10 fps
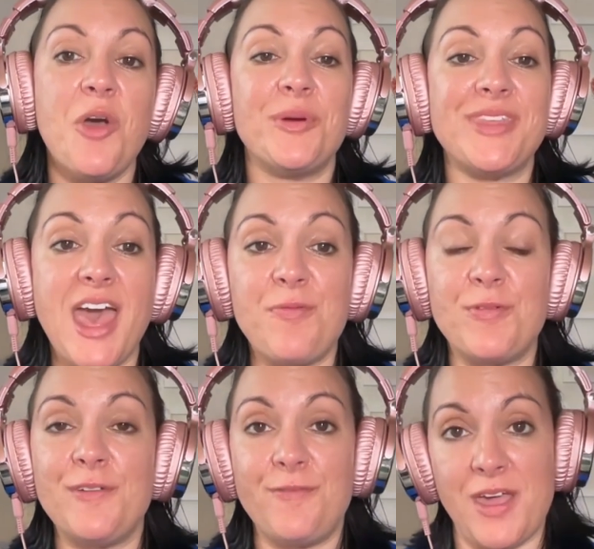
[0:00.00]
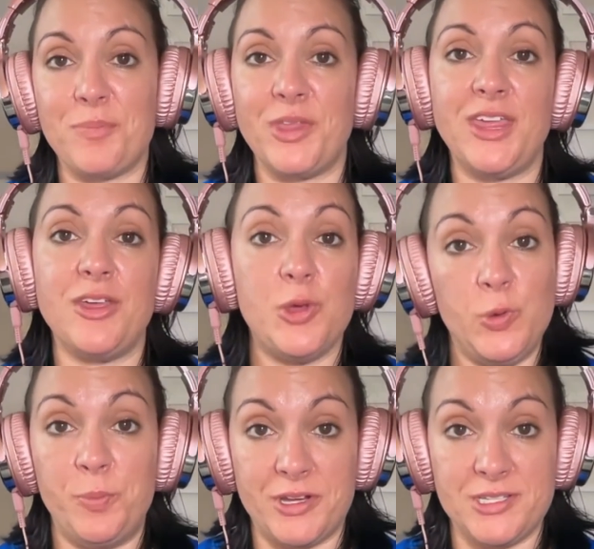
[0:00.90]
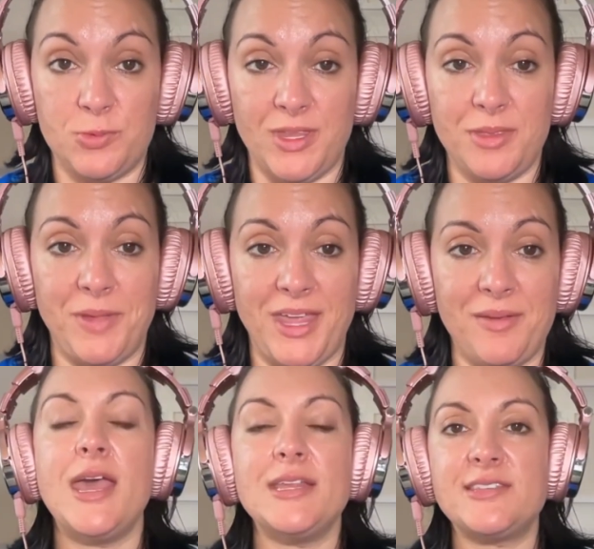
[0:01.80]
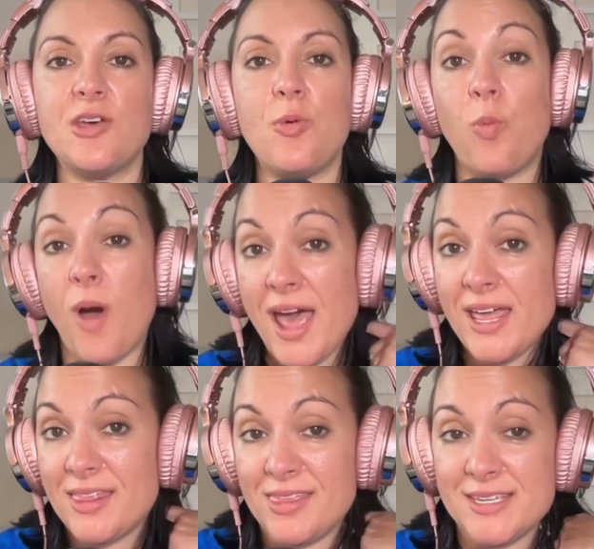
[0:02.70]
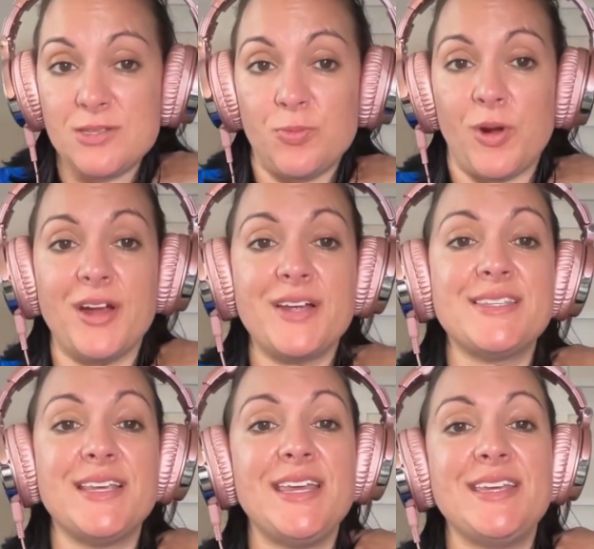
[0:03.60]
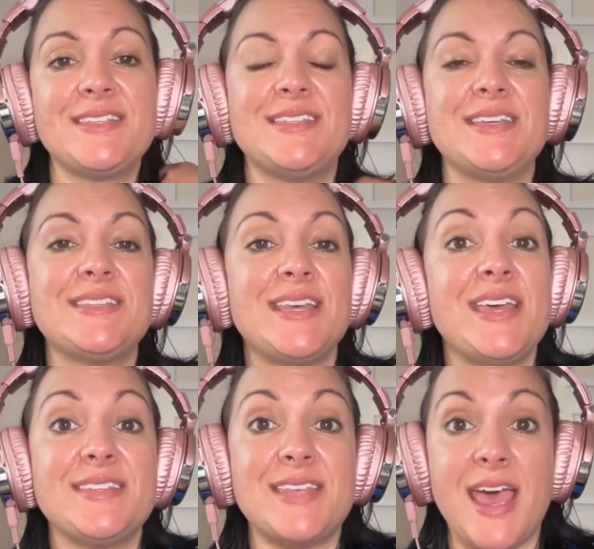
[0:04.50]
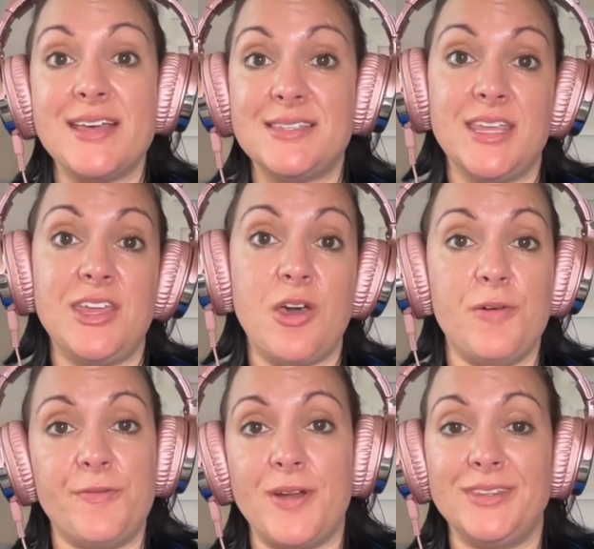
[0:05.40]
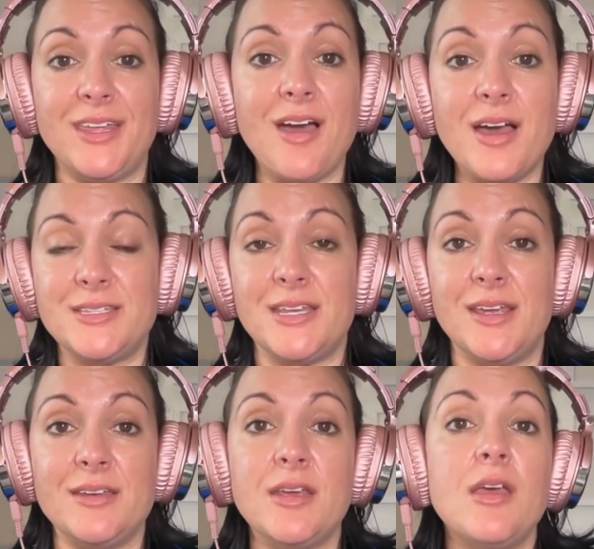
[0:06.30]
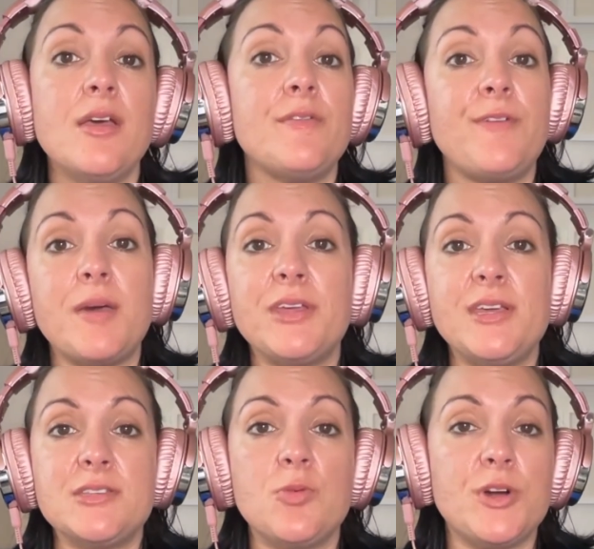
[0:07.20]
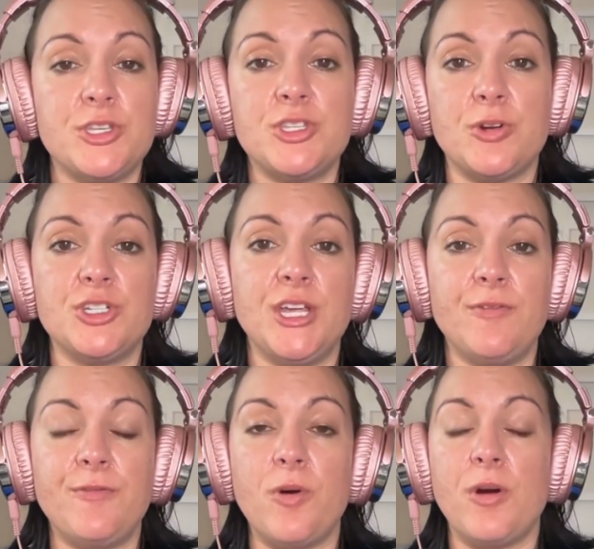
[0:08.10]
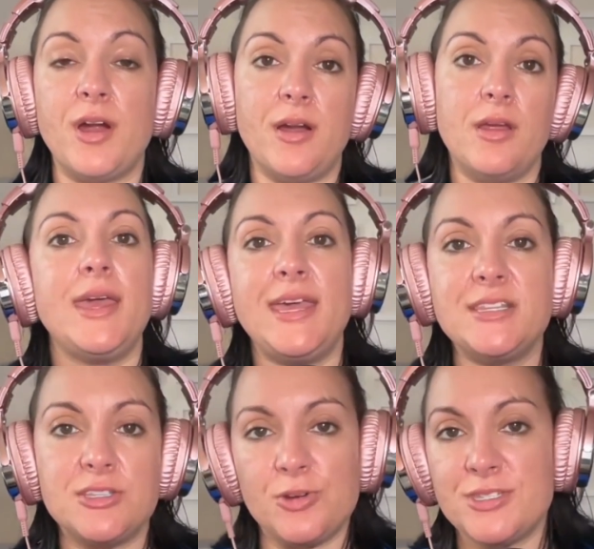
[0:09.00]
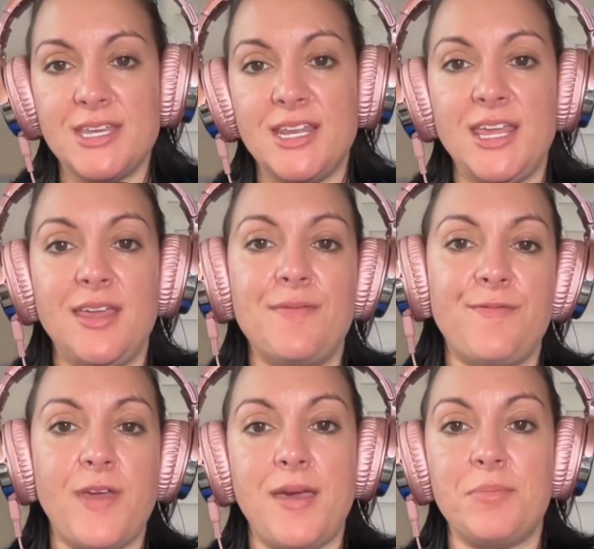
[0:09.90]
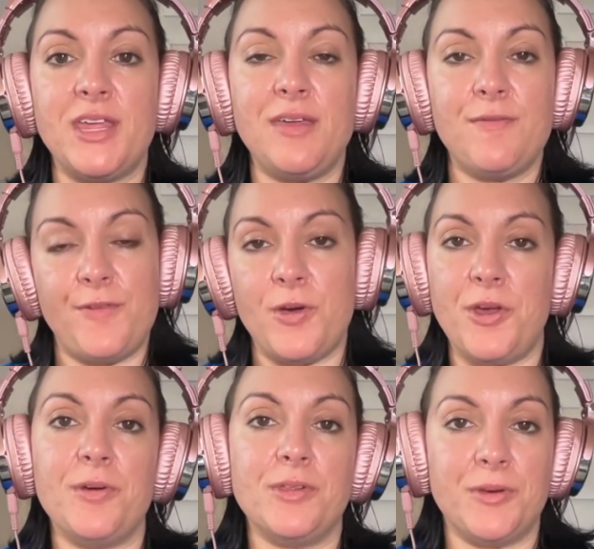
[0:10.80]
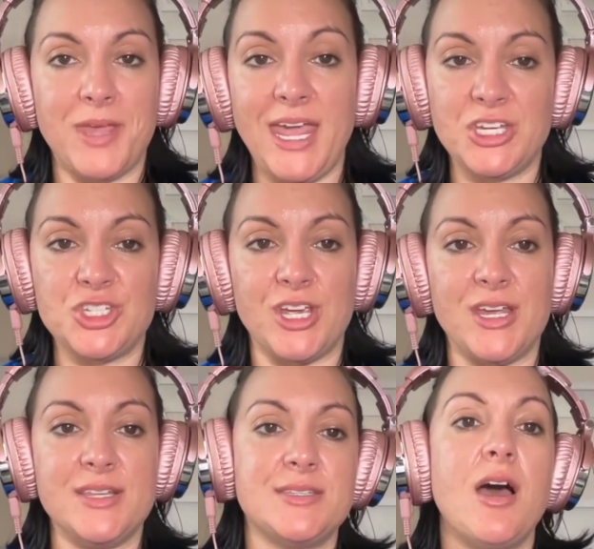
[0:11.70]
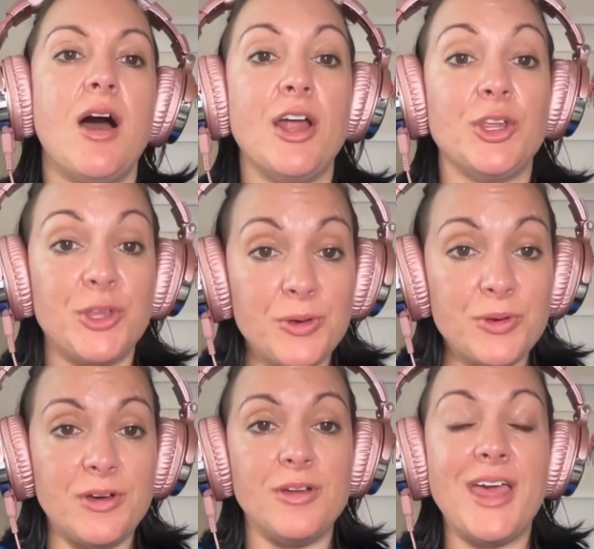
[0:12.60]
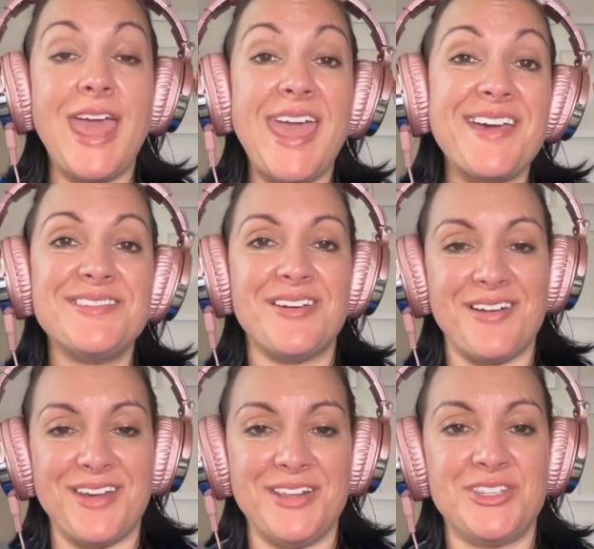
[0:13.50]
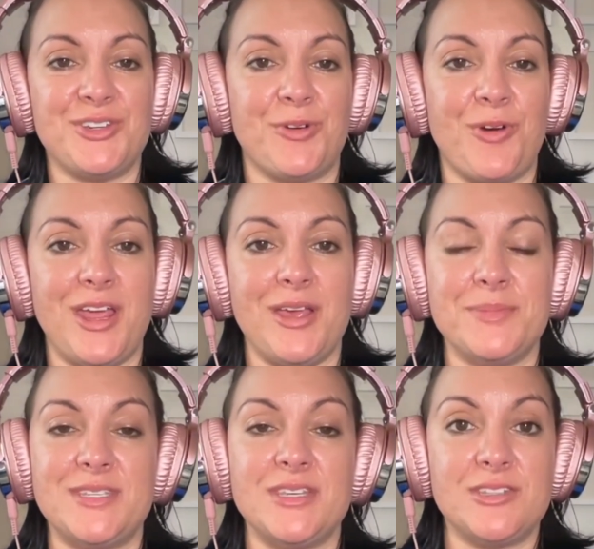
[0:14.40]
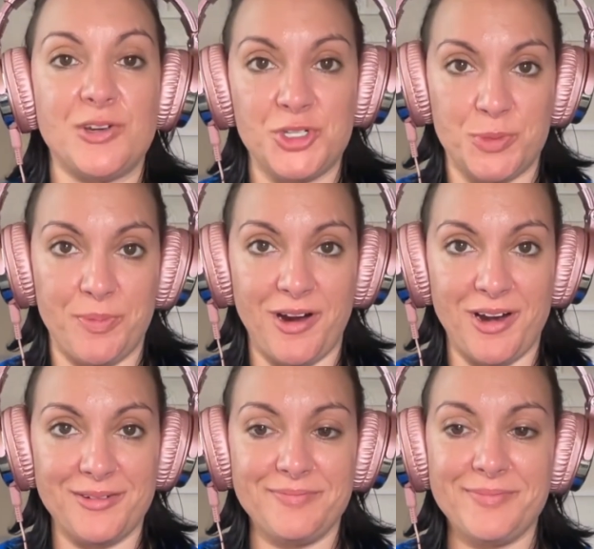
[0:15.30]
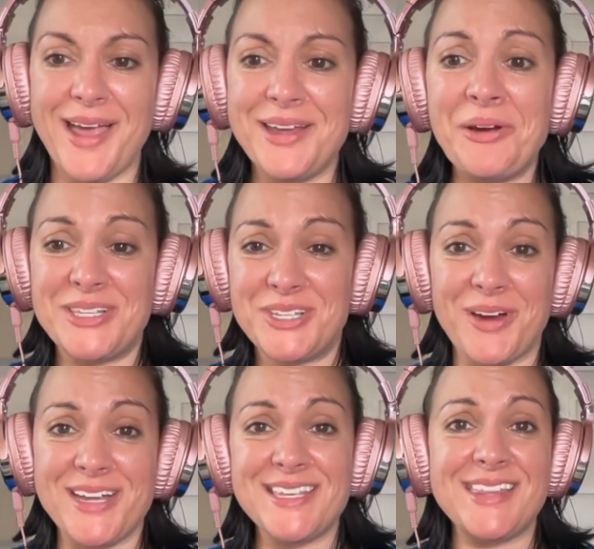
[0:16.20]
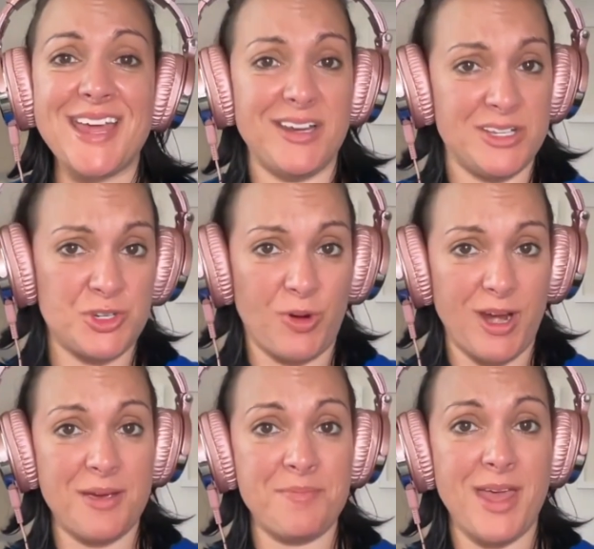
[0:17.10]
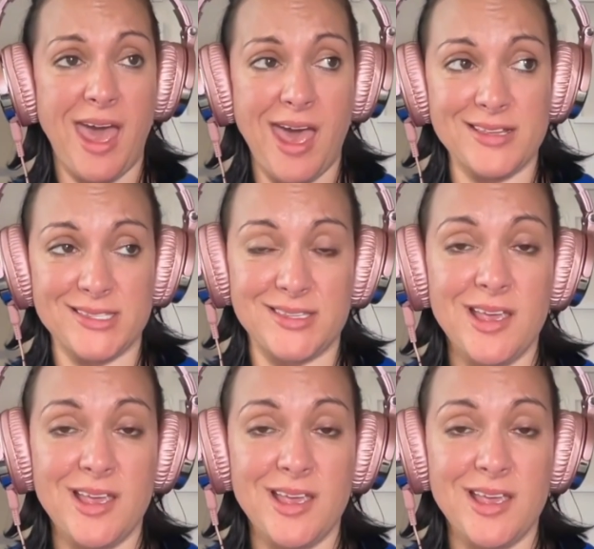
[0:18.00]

with every family who books with me. And so why this works is this is SEO friendly content. Families who are searching for insert city family photo locations on Google and on Instagram's search bar. I know it's crazy that Instagram has